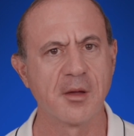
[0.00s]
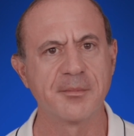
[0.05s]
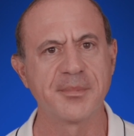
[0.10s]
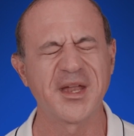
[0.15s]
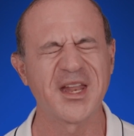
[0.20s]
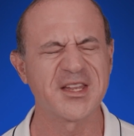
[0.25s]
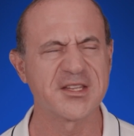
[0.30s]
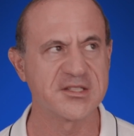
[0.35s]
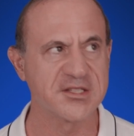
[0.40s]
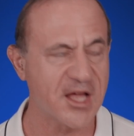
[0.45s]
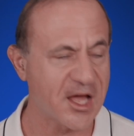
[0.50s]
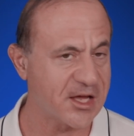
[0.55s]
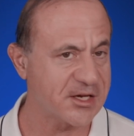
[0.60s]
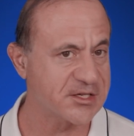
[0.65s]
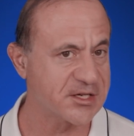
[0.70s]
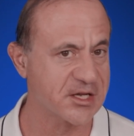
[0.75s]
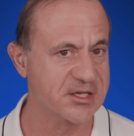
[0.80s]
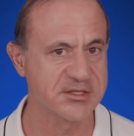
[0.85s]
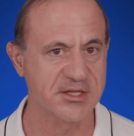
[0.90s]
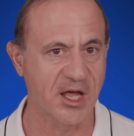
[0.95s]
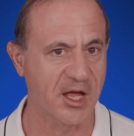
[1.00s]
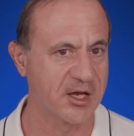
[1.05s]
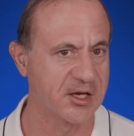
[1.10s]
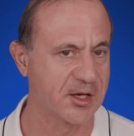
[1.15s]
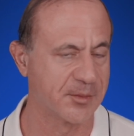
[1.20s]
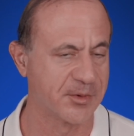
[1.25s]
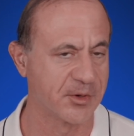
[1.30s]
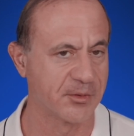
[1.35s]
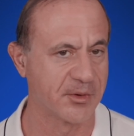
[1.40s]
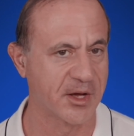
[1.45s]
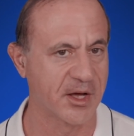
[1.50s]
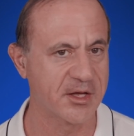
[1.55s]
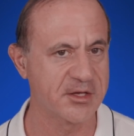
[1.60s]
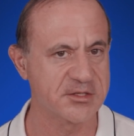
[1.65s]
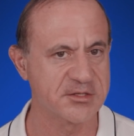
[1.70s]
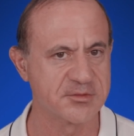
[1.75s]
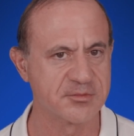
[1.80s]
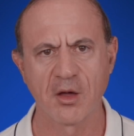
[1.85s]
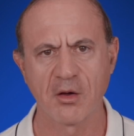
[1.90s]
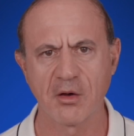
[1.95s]
But it's not just
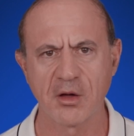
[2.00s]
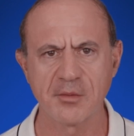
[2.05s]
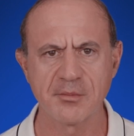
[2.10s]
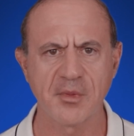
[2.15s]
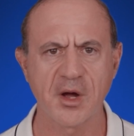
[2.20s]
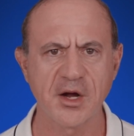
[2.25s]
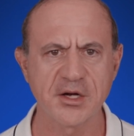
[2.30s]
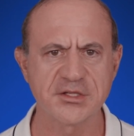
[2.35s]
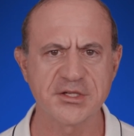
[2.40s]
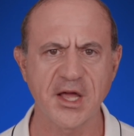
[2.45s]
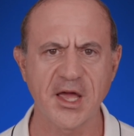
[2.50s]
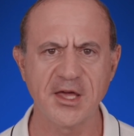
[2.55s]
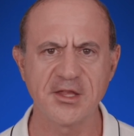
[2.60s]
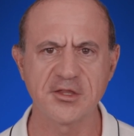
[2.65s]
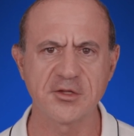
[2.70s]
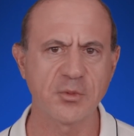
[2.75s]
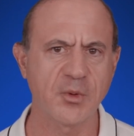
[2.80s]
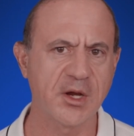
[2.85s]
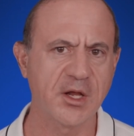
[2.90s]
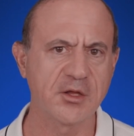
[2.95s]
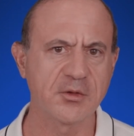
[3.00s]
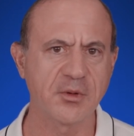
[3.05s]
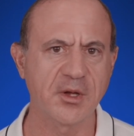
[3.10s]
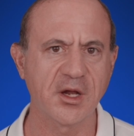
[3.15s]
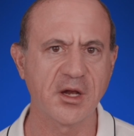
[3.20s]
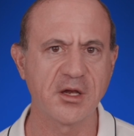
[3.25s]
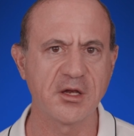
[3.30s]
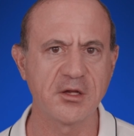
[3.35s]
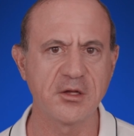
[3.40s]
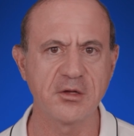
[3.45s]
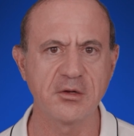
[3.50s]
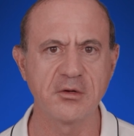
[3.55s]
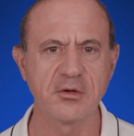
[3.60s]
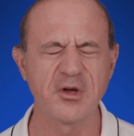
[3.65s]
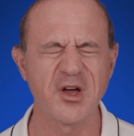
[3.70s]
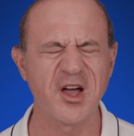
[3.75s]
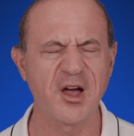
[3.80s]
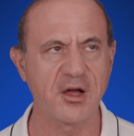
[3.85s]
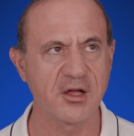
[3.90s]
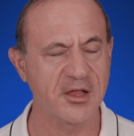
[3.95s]
AWS. On March 8, 2022,
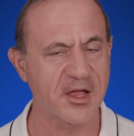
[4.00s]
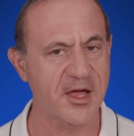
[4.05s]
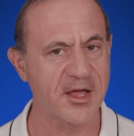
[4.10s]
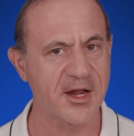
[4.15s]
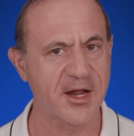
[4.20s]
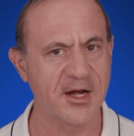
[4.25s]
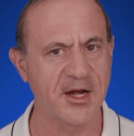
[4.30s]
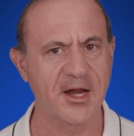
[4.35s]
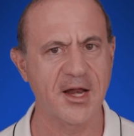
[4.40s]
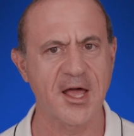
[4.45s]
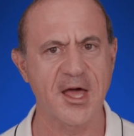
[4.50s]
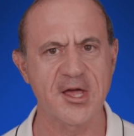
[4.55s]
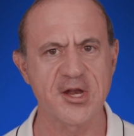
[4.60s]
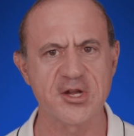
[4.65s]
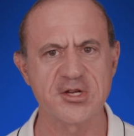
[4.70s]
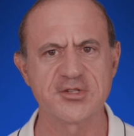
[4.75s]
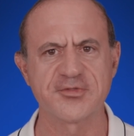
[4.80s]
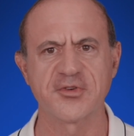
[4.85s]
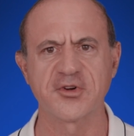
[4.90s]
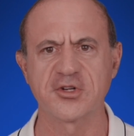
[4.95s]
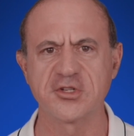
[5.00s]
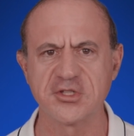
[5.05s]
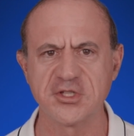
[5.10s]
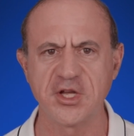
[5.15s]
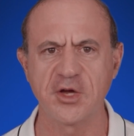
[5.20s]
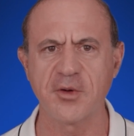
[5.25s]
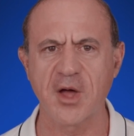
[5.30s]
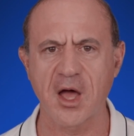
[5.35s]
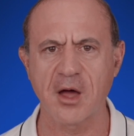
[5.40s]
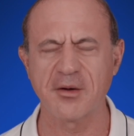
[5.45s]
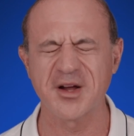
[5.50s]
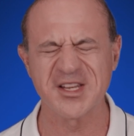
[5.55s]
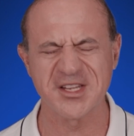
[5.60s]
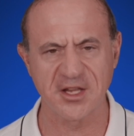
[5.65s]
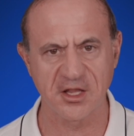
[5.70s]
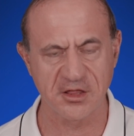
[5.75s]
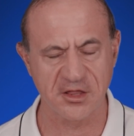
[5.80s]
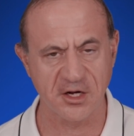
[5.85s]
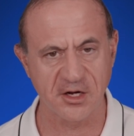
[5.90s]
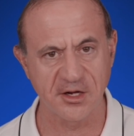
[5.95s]
Google Cloud had an outage for 2 hours
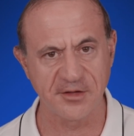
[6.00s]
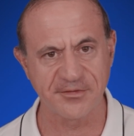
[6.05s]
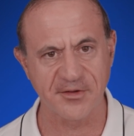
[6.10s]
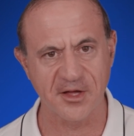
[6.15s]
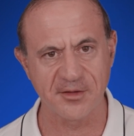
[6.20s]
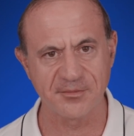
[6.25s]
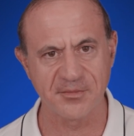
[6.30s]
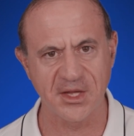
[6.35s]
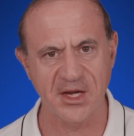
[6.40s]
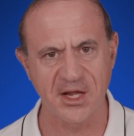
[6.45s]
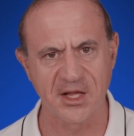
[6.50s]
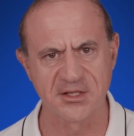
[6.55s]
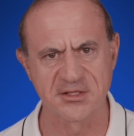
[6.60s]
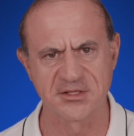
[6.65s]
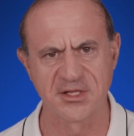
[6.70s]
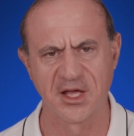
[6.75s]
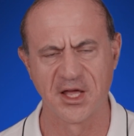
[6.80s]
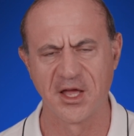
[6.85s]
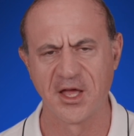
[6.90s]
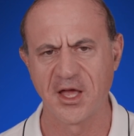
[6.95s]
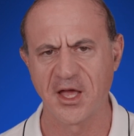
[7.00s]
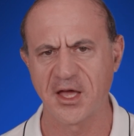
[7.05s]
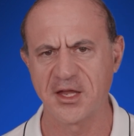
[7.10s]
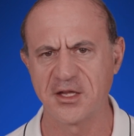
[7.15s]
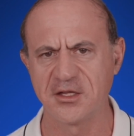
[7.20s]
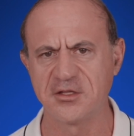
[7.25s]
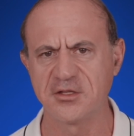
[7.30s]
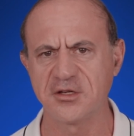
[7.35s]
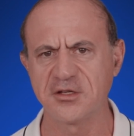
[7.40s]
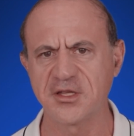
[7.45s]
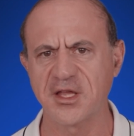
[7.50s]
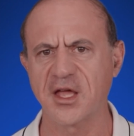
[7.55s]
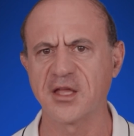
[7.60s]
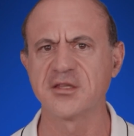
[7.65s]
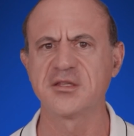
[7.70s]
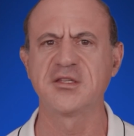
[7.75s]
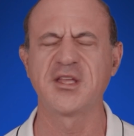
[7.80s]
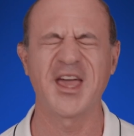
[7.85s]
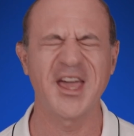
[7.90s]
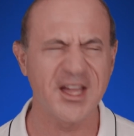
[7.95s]
and 35 minutes, and it took
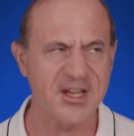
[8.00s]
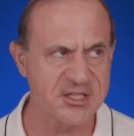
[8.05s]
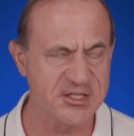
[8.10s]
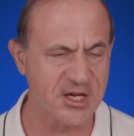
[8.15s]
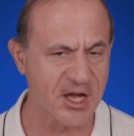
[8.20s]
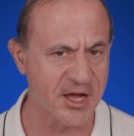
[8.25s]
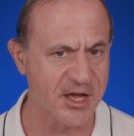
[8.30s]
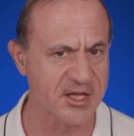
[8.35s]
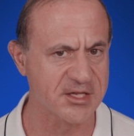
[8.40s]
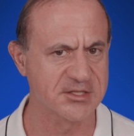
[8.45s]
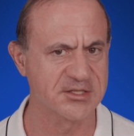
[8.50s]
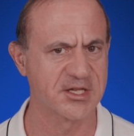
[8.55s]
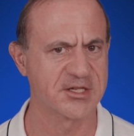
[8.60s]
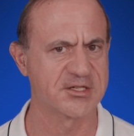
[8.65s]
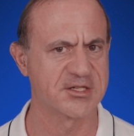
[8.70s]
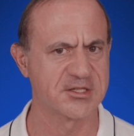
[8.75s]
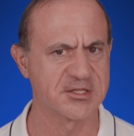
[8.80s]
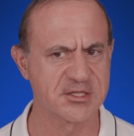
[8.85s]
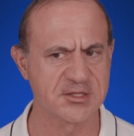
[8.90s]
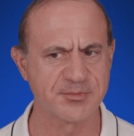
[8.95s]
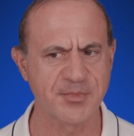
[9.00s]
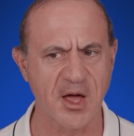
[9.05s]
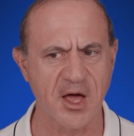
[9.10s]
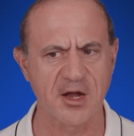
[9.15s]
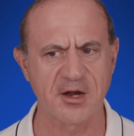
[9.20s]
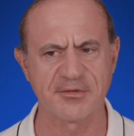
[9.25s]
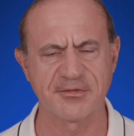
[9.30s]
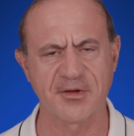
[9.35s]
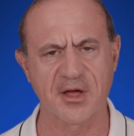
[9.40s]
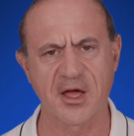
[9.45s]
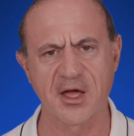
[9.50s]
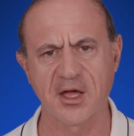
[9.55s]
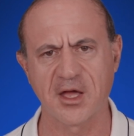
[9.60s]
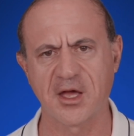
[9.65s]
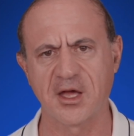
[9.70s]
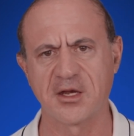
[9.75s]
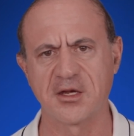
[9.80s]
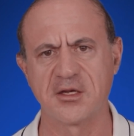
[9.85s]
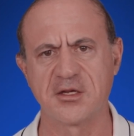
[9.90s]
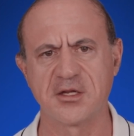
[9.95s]
down tech giants such as Spotify
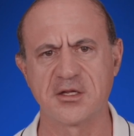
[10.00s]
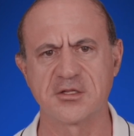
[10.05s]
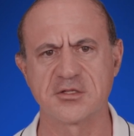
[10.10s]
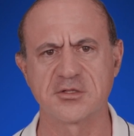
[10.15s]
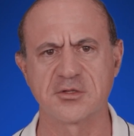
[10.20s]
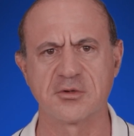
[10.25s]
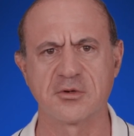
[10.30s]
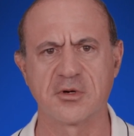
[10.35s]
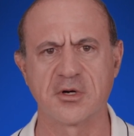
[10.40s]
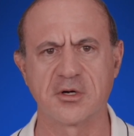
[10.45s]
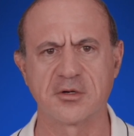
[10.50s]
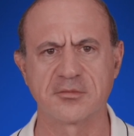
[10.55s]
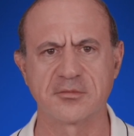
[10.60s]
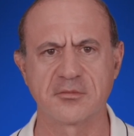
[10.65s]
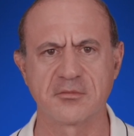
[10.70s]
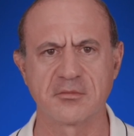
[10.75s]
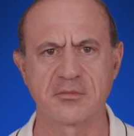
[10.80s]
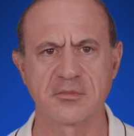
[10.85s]
and Discord.